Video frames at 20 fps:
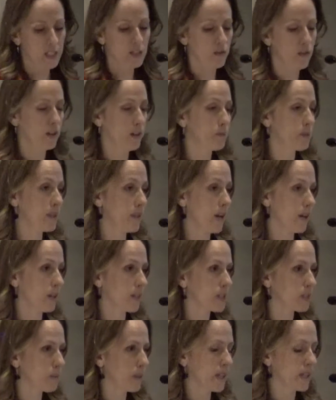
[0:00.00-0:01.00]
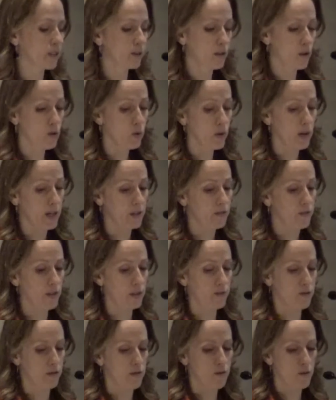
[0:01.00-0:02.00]
developed an unexplained low-grade
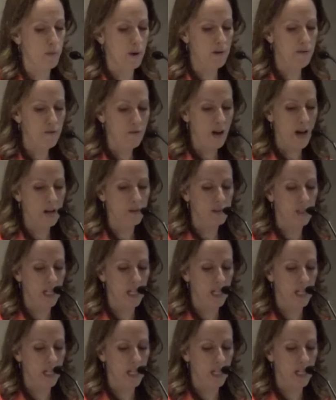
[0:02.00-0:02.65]
fever for about 5